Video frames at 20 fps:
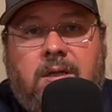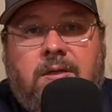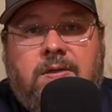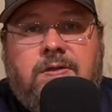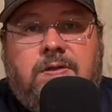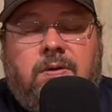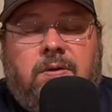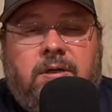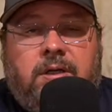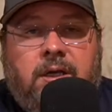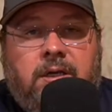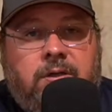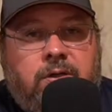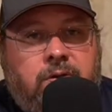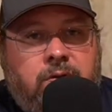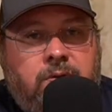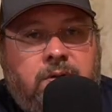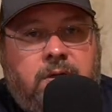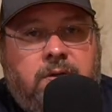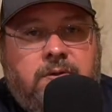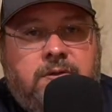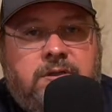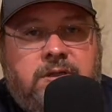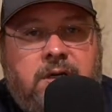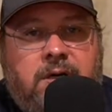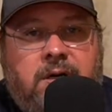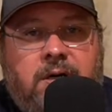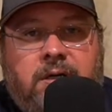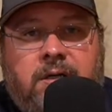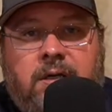So again, kudos,
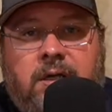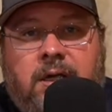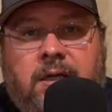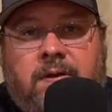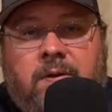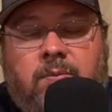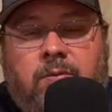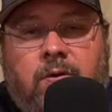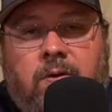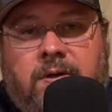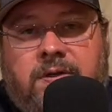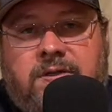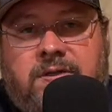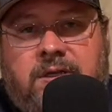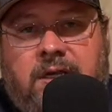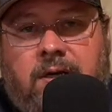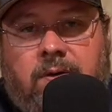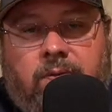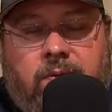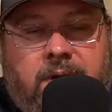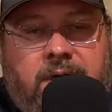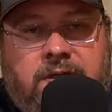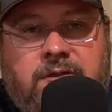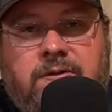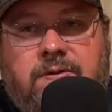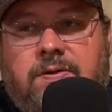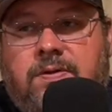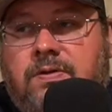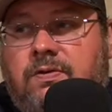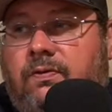Derek, and the Murray State
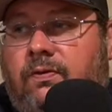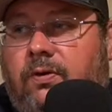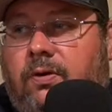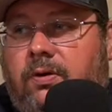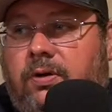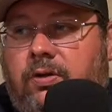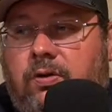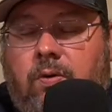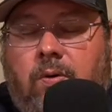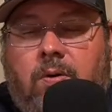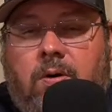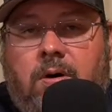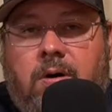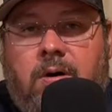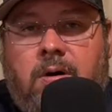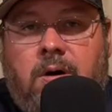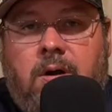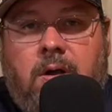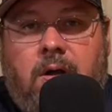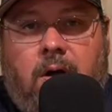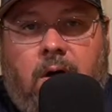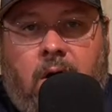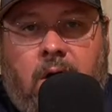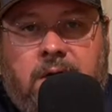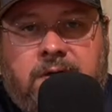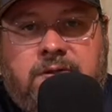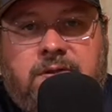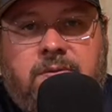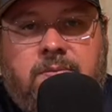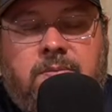Racers for your
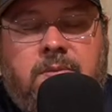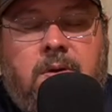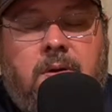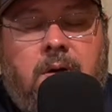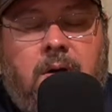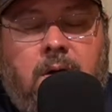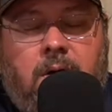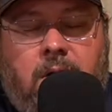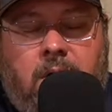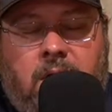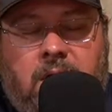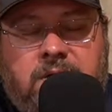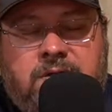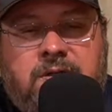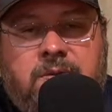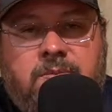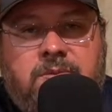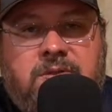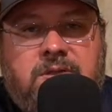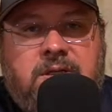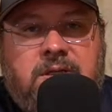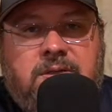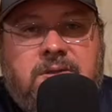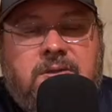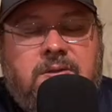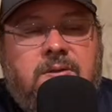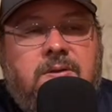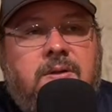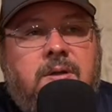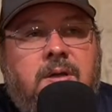awesome
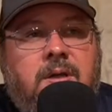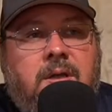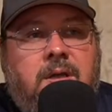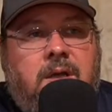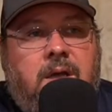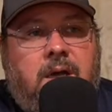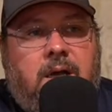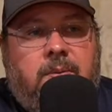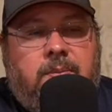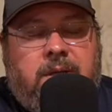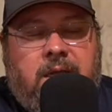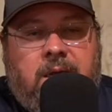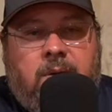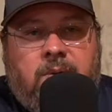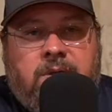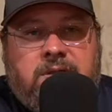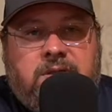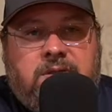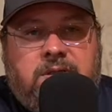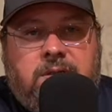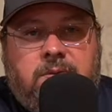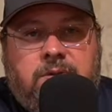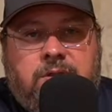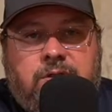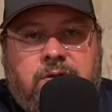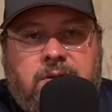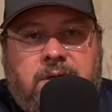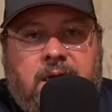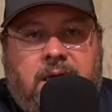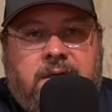season. Can't wait to see
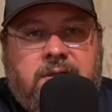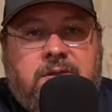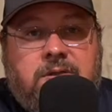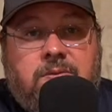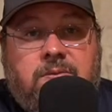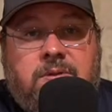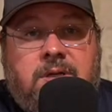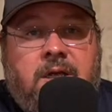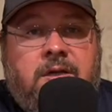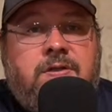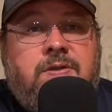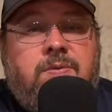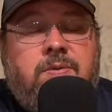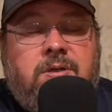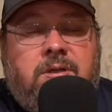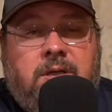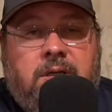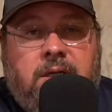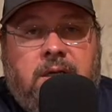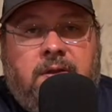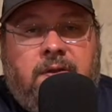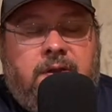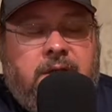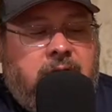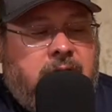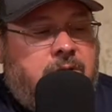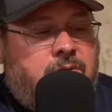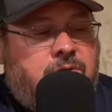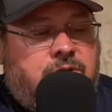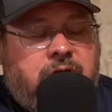what you guys do next week. Again,
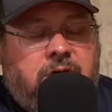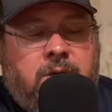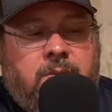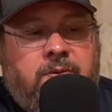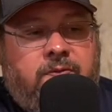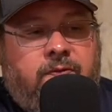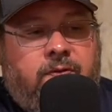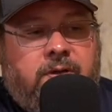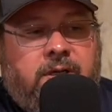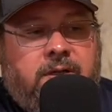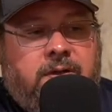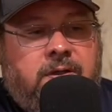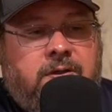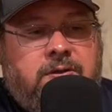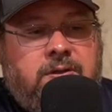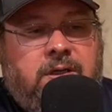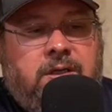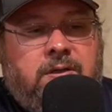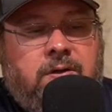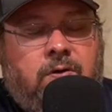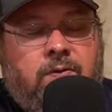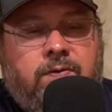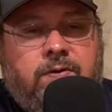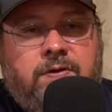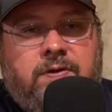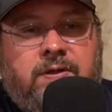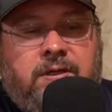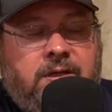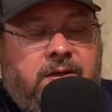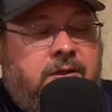thank you, Jeremy, for getting
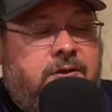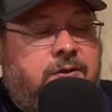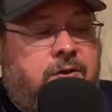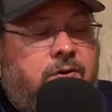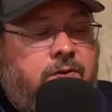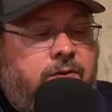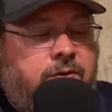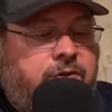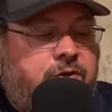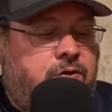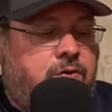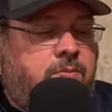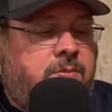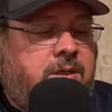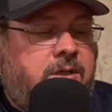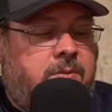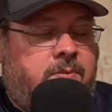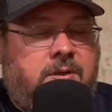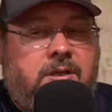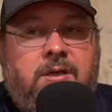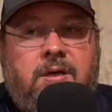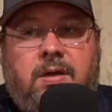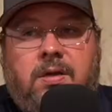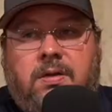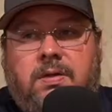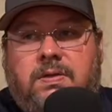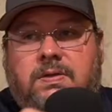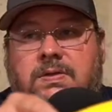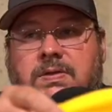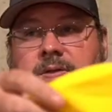this over to me,
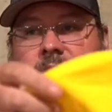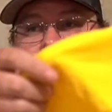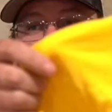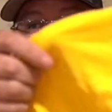because